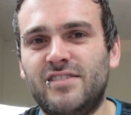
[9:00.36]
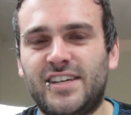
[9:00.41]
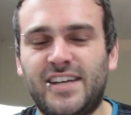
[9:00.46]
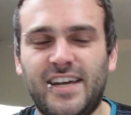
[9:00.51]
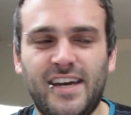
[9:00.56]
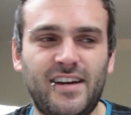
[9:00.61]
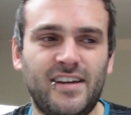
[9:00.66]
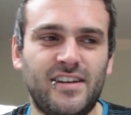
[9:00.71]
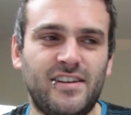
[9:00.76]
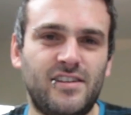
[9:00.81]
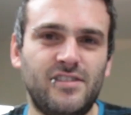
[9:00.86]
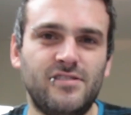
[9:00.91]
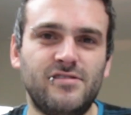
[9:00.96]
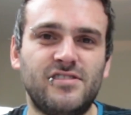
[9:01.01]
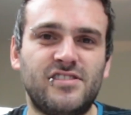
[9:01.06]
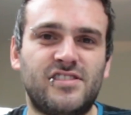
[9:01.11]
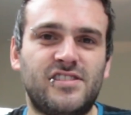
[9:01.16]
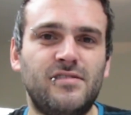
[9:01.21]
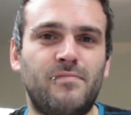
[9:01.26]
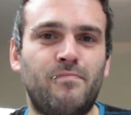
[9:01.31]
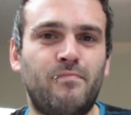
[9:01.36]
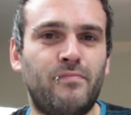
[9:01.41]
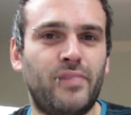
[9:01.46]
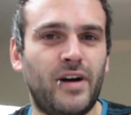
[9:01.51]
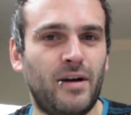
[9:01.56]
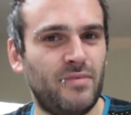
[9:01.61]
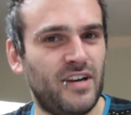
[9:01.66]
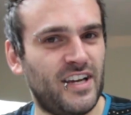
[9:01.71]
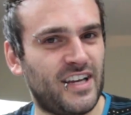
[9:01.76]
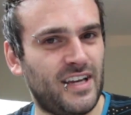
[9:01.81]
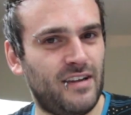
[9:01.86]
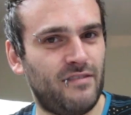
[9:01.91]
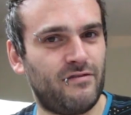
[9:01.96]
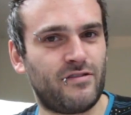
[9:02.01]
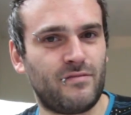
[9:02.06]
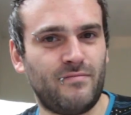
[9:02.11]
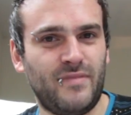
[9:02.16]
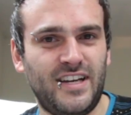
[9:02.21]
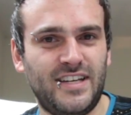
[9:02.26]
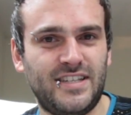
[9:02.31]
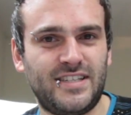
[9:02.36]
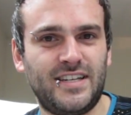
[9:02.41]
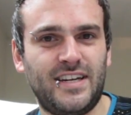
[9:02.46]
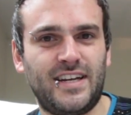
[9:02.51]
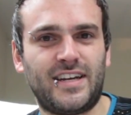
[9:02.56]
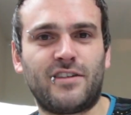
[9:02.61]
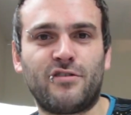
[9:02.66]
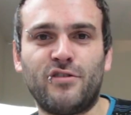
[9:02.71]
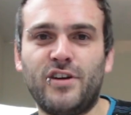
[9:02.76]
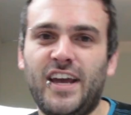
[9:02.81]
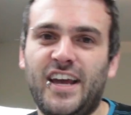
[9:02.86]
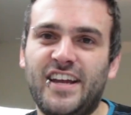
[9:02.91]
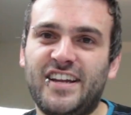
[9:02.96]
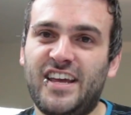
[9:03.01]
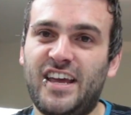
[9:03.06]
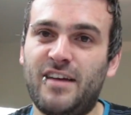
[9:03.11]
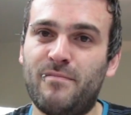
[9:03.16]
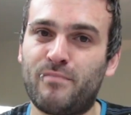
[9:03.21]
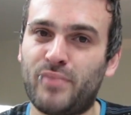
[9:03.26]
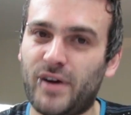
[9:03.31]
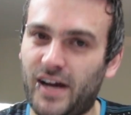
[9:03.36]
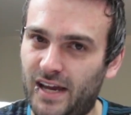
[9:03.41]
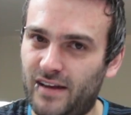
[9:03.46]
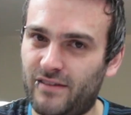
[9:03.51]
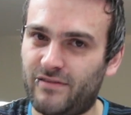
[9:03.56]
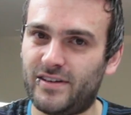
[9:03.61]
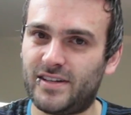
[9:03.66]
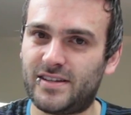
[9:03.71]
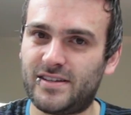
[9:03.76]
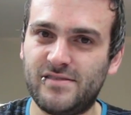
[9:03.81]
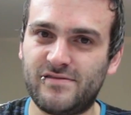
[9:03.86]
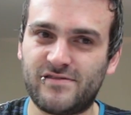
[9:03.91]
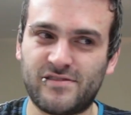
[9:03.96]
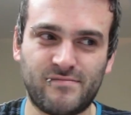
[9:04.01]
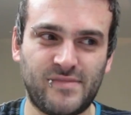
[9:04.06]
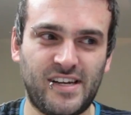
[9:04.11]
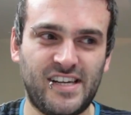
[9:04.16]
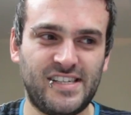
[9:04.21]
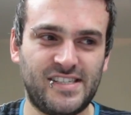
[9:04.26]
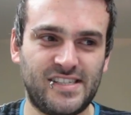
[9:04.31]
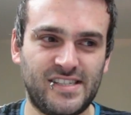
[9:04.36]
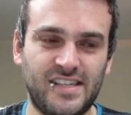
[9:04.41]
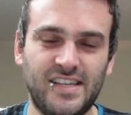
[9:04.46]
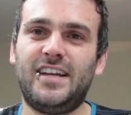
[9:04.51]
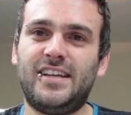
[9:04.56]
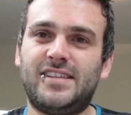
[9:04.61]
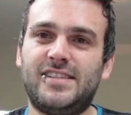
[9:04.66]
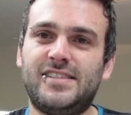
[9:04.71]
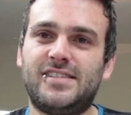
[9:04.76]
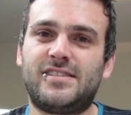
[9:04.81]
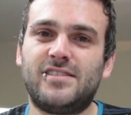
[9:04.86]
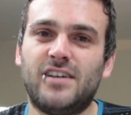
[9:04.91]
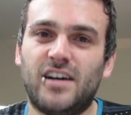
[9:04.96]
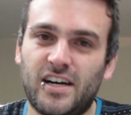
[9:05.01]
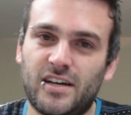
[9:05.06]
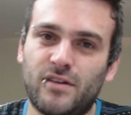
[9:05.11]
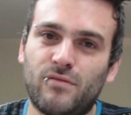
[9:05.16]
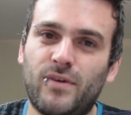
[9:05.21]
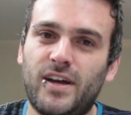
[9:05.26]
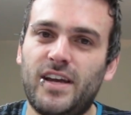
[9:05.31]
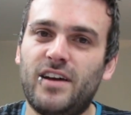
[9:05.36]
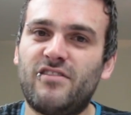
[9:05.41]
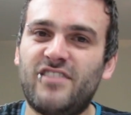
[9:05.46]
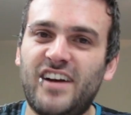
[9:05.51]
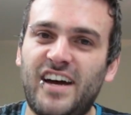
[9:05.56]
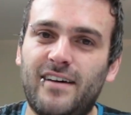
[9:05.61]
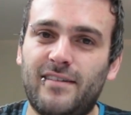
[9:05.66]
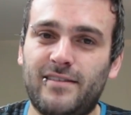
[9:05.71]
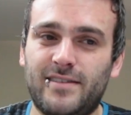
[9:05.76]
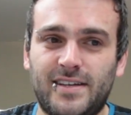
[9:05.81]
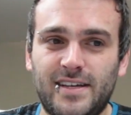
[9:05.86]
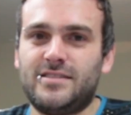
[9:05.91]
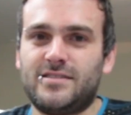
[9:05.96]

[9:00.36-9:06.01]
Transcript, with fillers: We cannot use the public information and create a private information. It is the other way around.